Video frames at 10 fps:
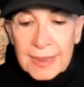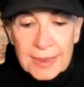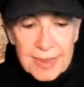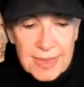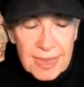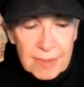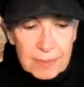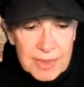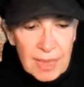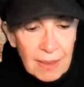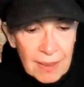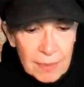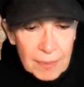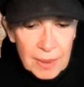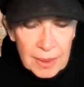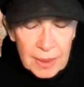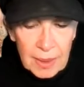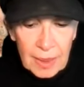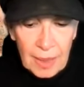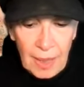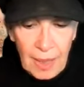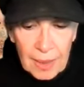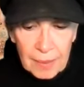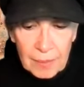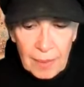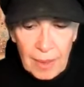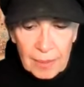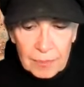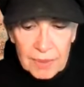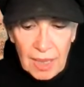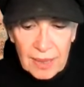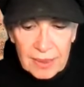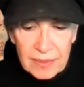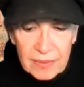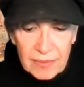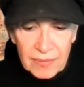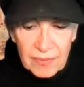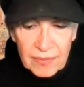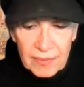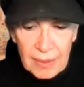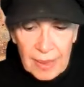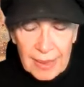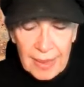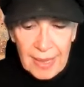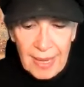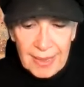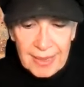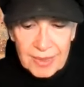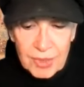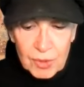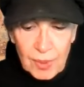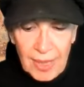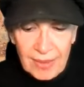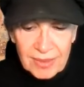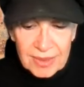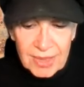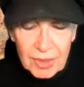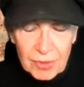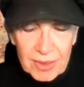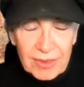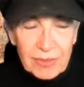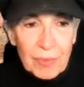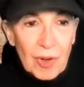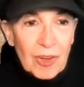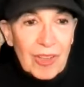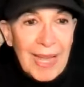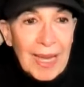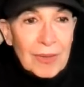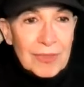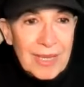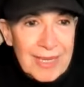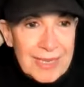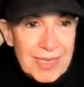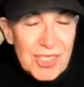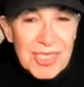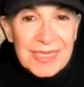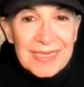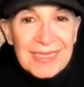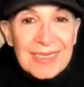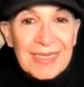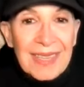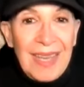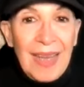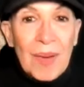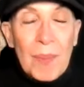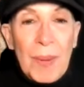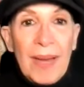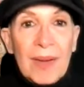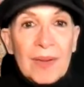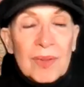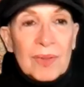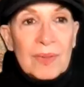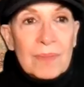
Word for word: at the same time, I'm I'm kind of I I do have a degree of moral outrage about